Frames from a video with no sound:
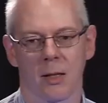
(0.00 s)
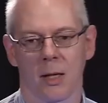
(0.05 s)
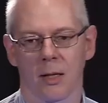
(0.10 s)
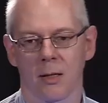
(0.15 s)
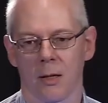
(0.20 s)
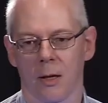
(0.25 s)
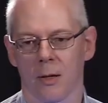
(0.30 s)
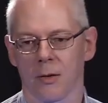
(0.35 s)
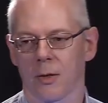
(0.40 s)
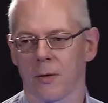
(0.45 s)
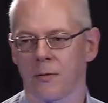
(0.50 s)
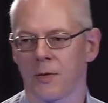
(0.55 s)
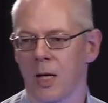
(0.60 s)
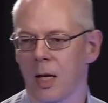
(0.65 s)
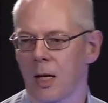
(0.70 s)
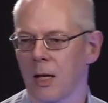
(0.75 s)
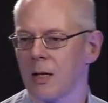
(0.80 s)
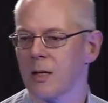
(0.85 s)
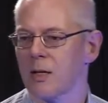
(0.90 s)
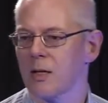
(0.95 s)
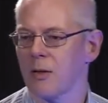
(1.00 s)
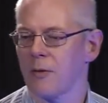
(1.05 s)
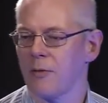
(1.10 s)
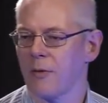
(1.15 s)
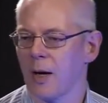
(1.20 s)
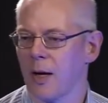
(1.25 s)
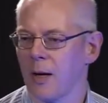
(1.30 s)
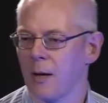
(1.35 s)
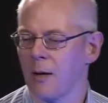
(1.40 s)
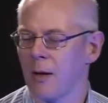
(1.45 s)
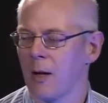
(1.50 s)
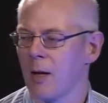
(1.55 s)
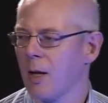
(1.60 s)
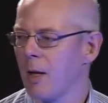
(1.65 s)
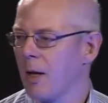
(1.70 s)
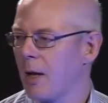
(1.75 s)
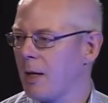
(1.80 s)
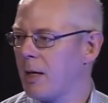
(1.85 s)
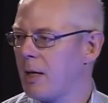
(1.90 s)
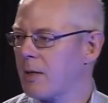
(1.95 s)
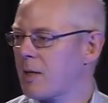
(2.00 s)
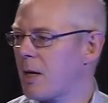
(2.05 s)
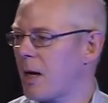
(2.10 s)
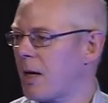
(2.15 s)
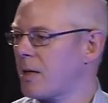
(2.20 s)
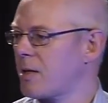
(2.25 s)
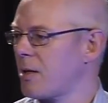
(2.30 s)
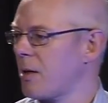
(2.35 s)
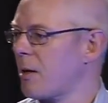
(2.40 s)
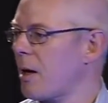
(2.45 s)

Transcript: there's lots of tickets to file, and you